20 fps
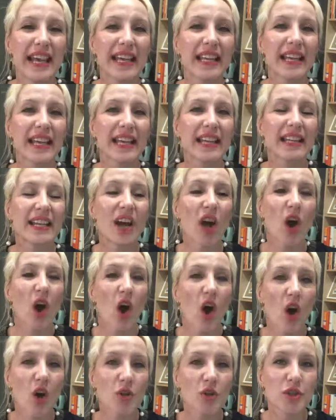and then
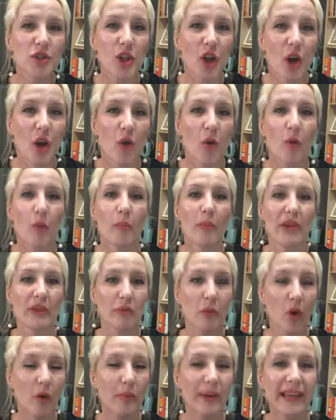also,
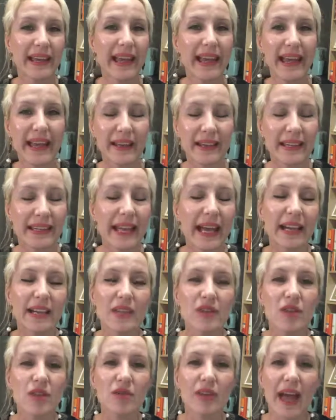before we get
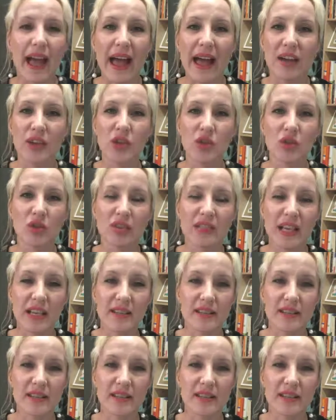into the actual